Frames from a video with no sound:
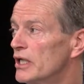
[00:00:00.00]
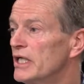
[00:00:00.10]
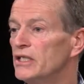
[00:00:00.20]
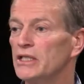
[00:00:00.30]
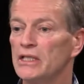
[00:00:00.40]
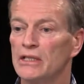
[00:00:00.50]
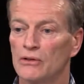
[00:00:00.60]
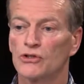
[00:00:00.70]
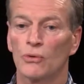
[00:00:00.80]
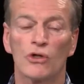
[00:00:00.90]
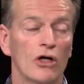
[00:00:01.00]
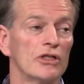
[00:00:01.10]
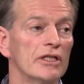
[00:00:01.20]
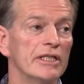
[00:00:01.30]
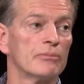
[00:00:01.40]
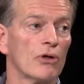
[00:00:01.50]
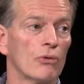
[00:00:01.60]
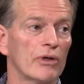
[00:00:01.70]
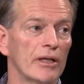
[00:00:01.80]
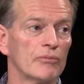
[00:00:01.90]
in the so-called elite
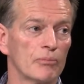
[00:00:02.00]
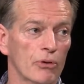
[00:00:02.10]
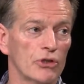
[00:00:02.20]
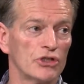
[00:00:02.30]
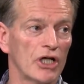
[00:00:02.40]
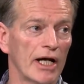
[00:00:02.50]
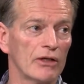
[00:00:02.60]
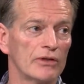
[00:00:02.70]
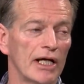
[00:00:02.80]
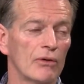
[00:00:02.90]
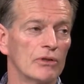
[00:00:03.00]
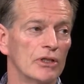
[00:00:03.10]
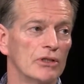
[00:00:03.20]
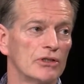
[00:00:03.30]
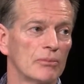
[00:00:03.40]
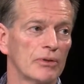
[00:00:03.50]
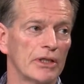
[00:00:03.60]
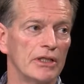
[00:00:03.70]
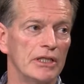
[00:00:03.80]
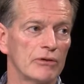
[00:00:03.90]
programs per child now to
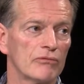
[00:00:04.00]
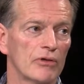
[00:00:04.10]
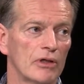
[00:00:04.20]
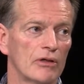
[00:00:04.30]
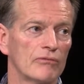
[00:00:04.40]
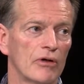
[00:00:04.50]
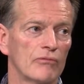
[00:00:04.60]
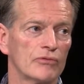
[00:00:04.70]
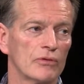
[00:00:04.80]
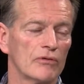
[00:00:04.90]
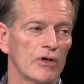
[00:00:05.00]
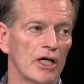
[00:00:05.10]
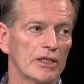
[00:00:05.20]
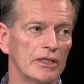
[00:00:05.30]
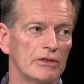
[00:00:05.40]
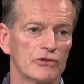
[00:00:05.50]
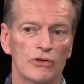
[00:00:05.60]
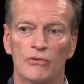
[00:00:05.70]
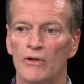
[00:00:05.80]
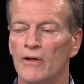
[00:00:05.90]
play a year of hockey.
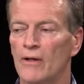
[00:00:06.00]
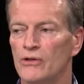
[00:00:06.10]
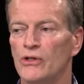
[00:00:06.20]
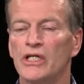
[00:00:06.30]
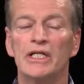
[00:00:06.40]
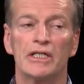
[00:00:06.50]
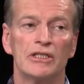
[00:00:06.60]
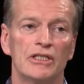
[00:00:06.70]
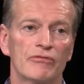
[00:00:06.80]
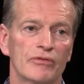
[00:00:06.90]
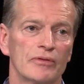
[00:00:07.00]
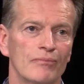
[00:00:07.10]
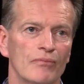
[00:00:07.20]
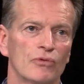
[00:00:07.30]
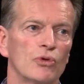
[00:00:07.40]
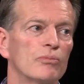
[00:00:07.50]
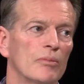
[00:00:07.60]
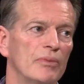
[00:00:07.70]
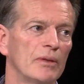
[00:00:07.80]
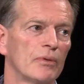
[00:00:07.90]
So you're getting a different group
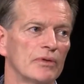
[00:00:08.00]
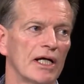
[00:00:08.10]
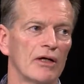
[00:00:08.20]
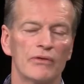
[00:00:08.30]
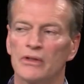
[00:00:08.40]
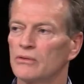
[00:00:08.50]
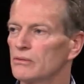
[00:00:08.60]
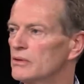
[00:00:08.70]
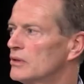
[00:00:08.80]
of people now than